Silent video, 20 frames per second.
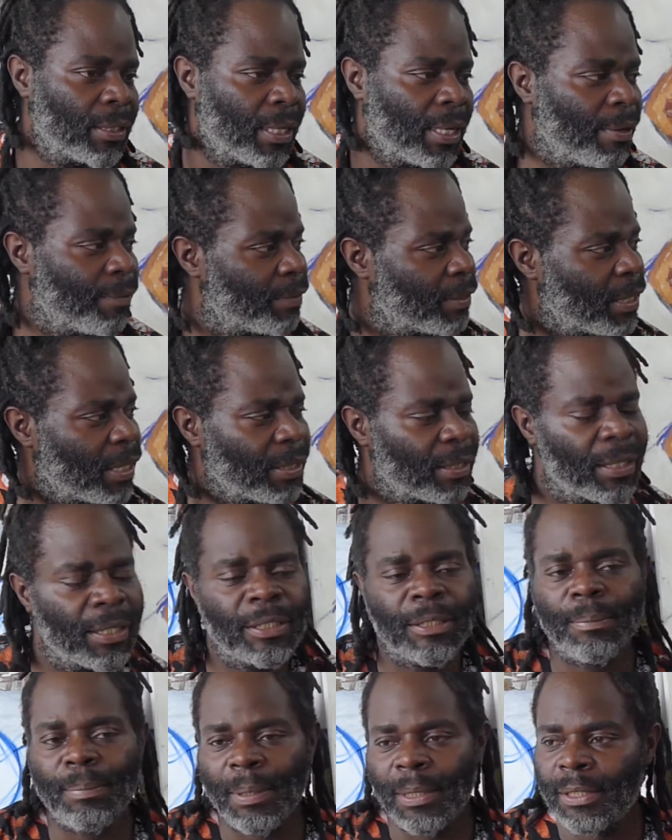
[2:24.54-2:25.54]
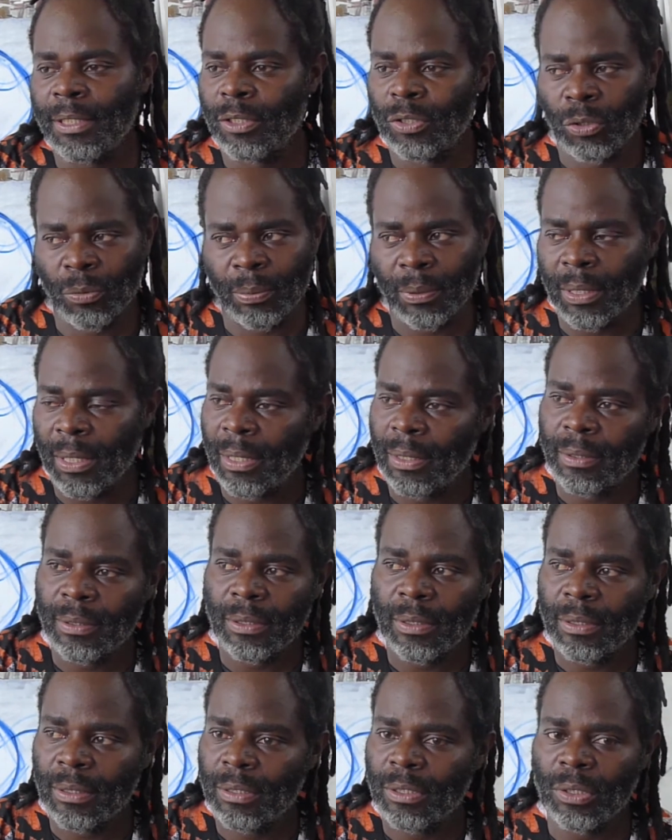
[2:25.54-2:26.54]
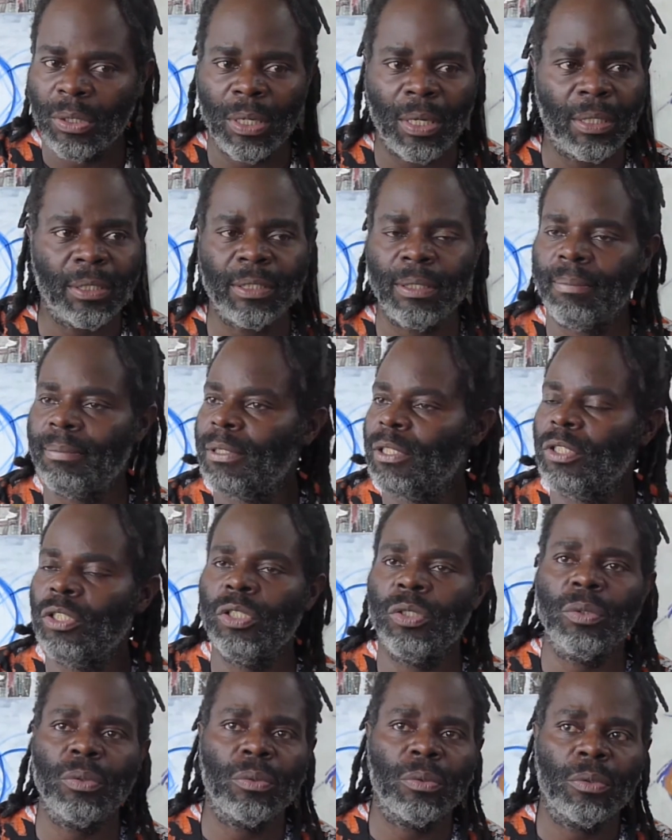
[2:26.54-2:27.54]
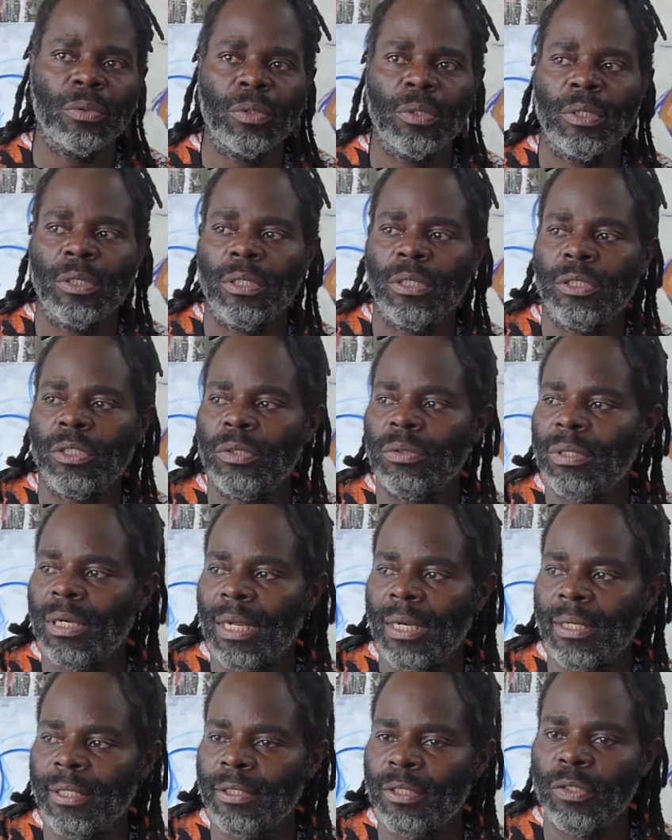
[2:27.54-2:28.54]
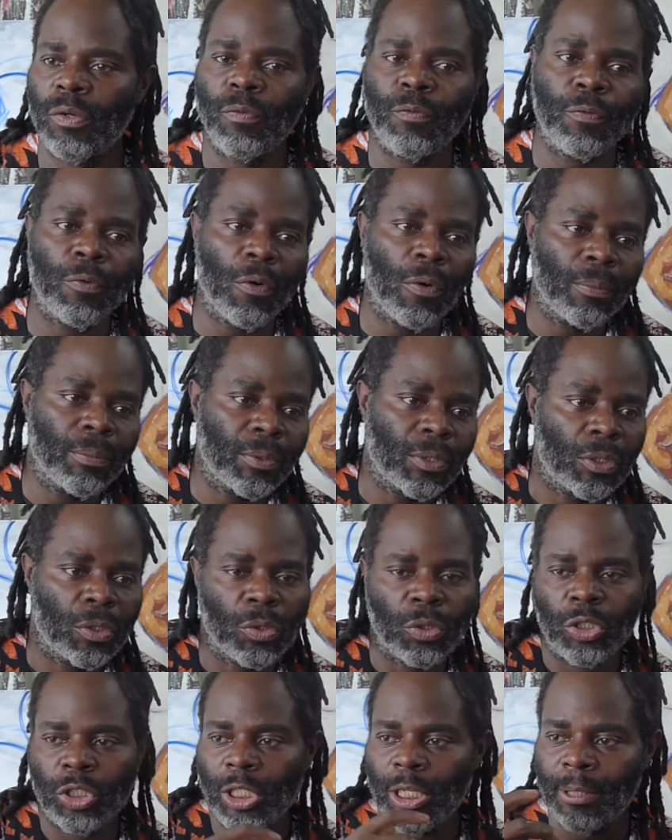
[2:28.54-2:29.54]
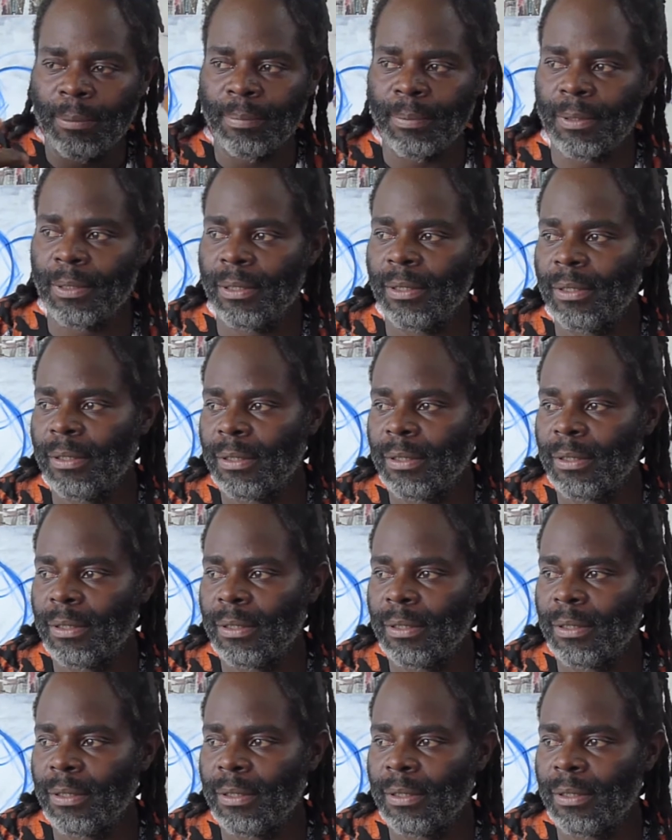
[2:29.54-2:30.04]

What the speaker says: every day there is a painting to be done. You learn something new, new colors, new forms, new shapes.